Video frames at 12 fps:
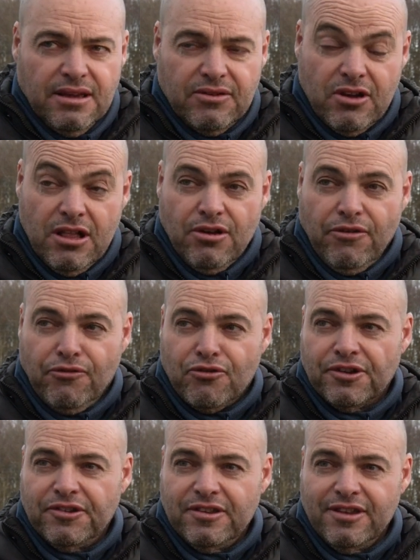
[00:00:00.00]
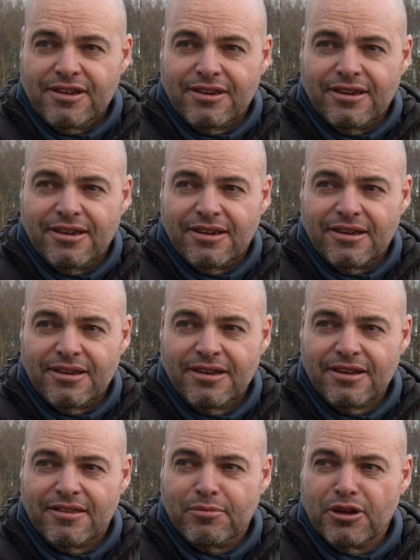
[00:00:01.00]
Well, of course,
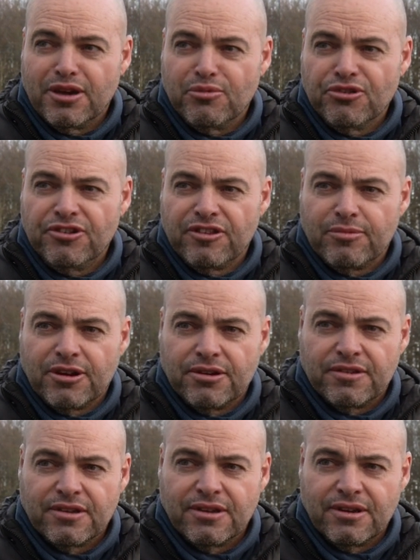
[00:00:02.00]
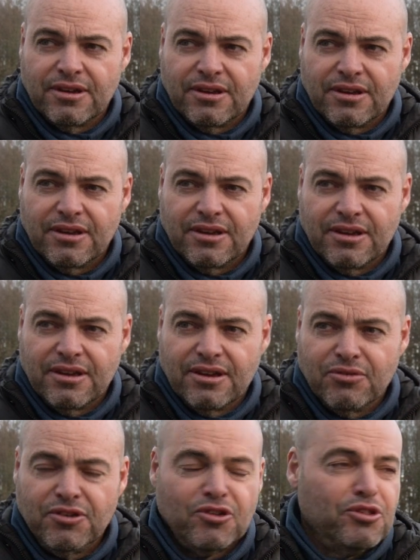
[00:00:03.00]
it's big emotions because
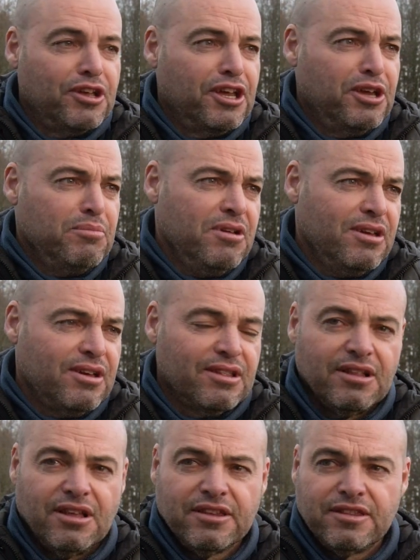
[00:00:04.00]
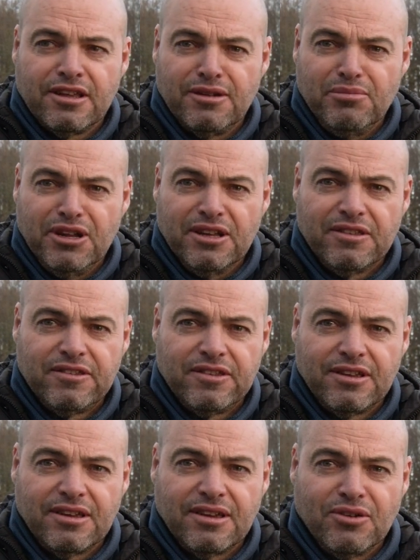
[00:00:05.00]
we saw the game the last 10 minutes
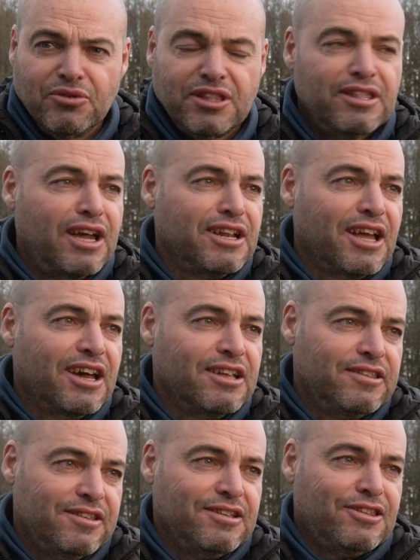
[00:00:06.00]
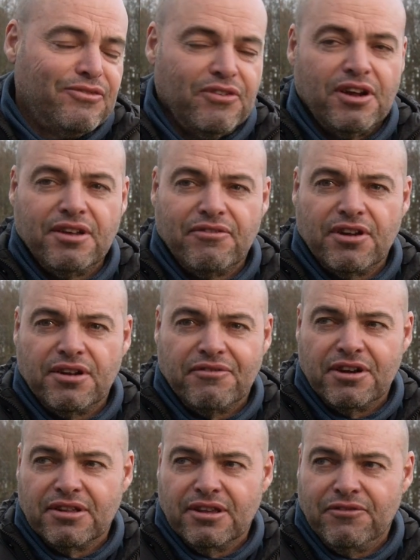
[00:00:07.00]
with 9 guys. It's very, very,
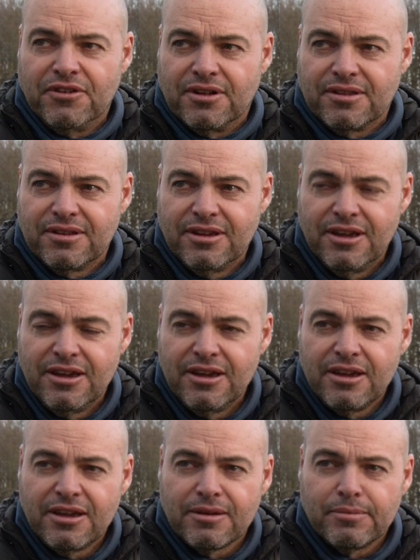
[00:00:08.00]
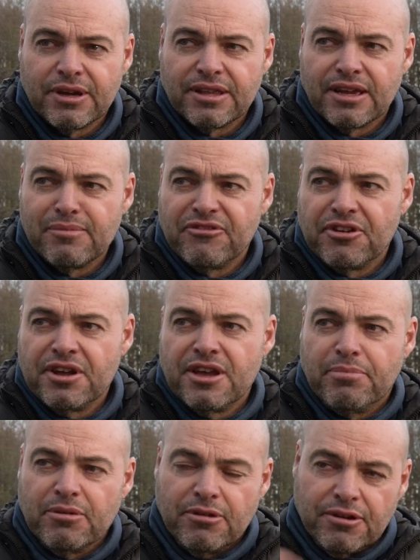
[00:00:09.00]
very difficult. But I'm very
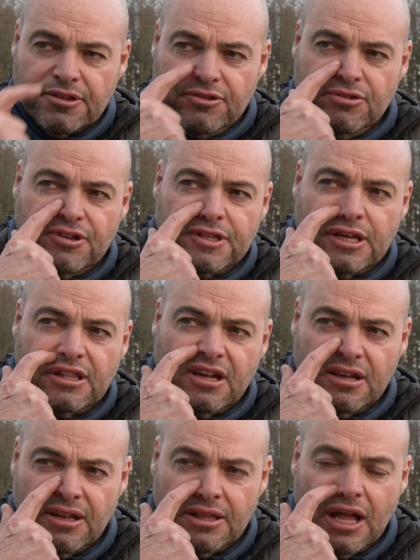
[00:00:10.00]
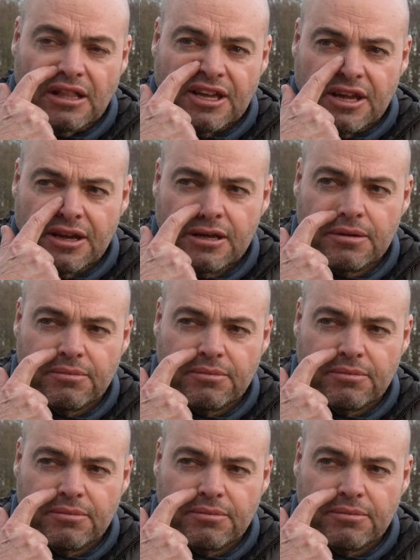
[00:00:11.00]
happy because Duke stay in the lyga.